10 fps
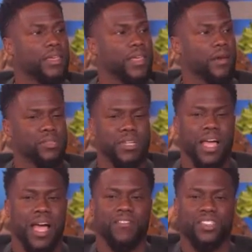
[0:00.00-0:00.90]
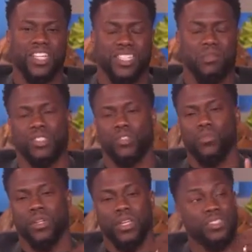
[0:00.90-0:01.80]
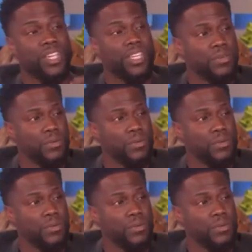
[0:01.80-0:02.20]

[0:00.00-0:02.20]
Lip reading: it was a conversation that was just going to continue